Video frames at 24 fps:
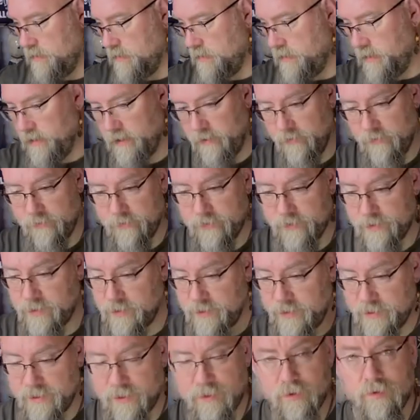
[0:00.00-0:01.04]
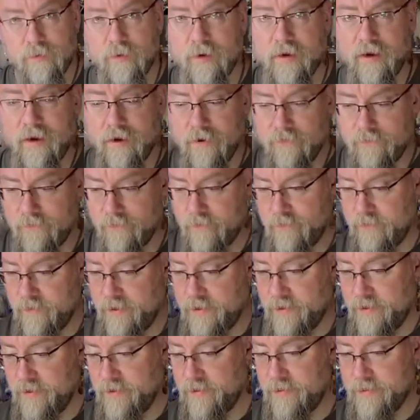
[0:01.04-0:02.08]
I'm always like super careful
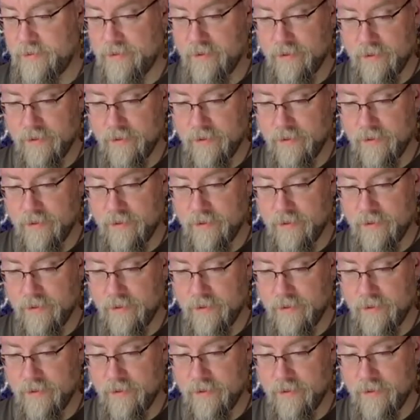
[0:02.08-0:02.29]
because